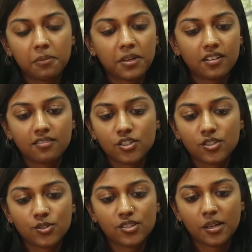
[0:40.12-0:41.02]
I mean,
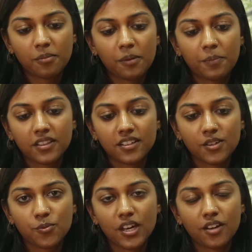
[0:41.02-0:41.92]
just to sum up, I
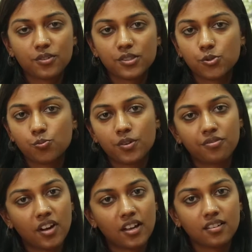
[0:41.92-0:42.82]
think we have a super
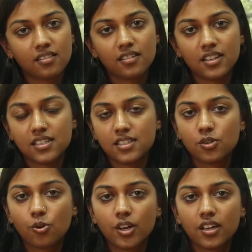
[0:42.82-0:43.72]
fun,
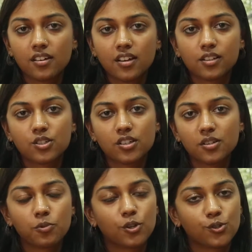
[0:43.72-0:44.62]
easygoing culture
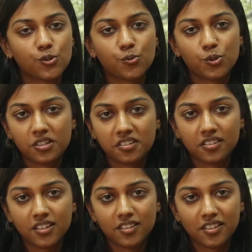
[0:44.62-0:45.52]
and we also work
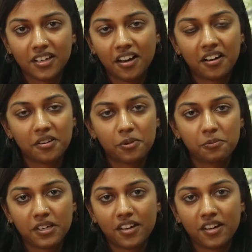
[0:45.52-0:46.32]
really, really hard when we